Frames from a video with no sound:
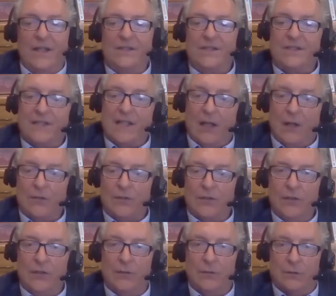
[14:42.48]
cell
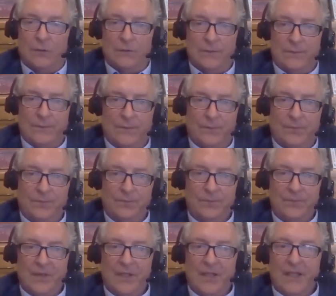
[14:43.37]
2.
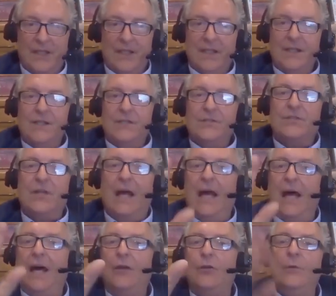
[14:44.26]
So
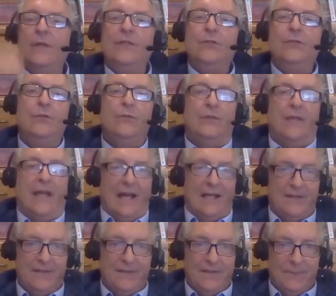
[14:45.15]
how do we do that?